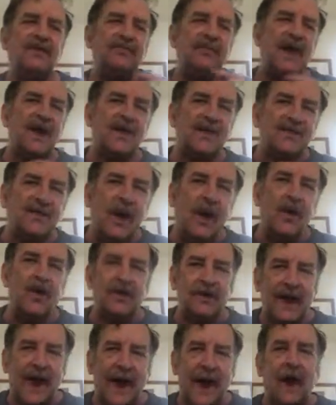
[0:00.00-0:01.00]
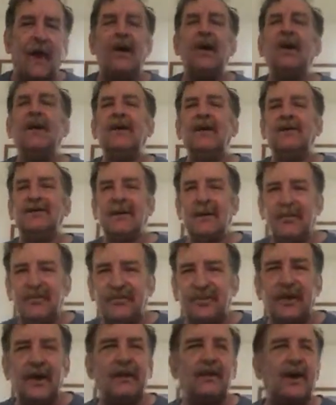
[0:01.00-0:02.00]
now that there
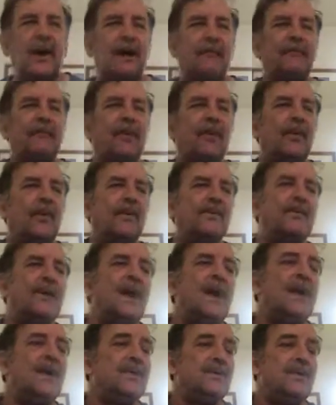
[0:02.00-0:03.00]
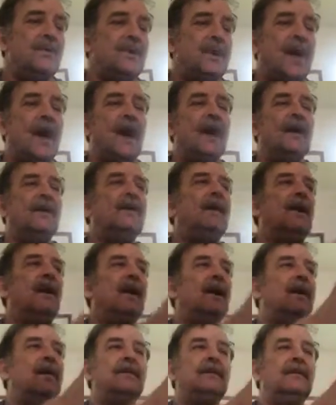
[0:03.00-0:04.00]
are 3 RAV4s. You
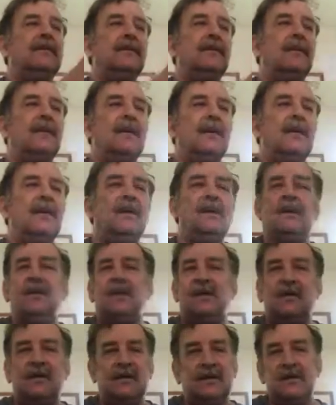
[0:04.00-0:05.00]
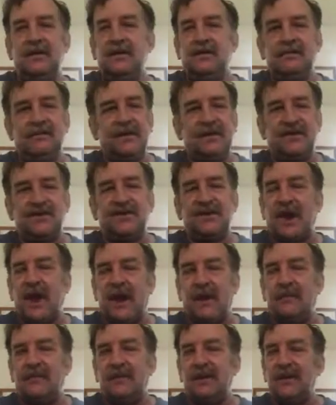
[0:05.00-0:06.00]
cannot
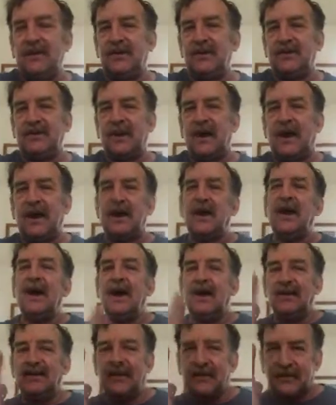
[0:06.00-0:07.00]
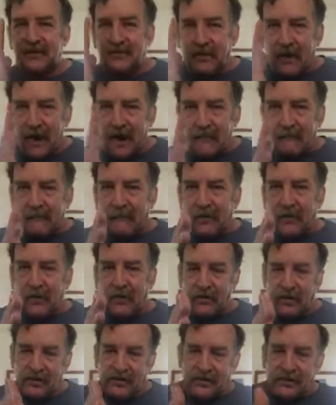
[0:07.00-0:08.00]
establish that the
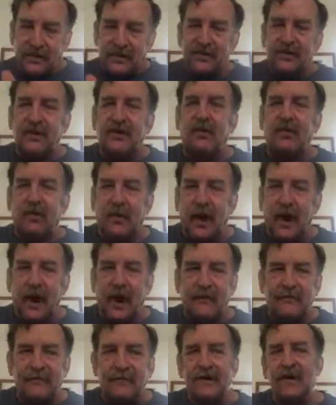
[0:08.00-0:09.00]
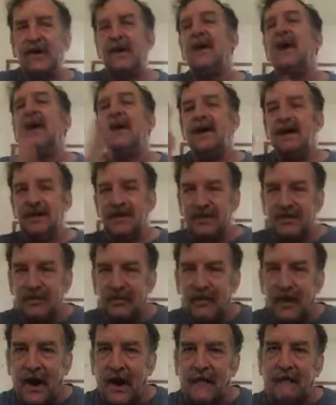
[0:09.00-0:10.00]
RAV4 that Teresa arrived in is the
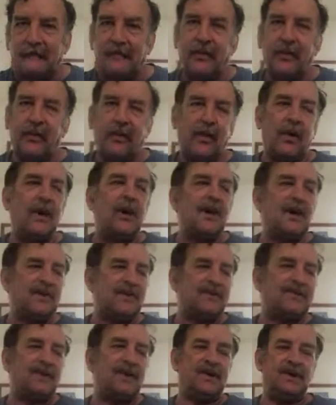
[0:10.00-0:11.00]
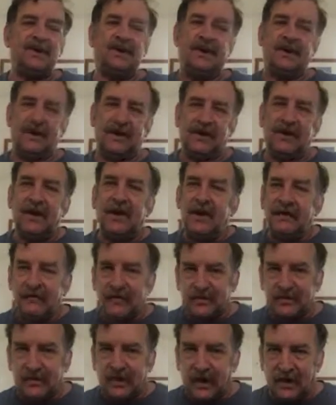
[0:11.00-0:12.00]
RAV4 sitting in
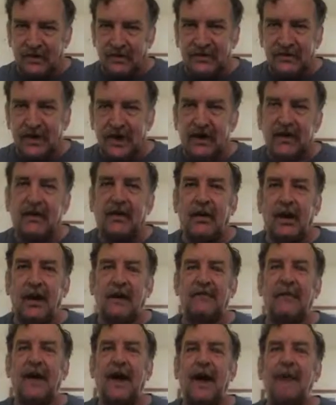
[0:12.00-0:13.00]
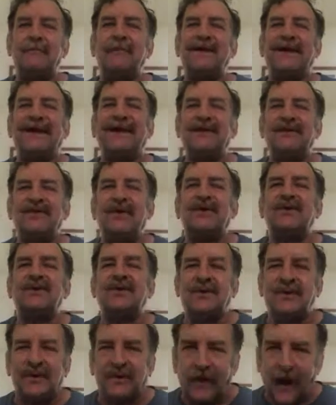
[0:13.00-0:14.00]
Wisconsin State Crime Lab, because it's
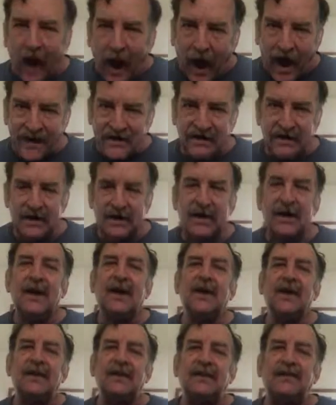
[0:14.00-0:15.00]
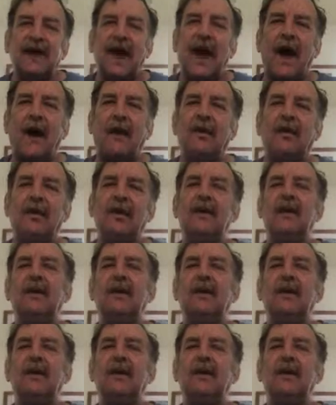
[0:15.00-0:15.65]
not. Now,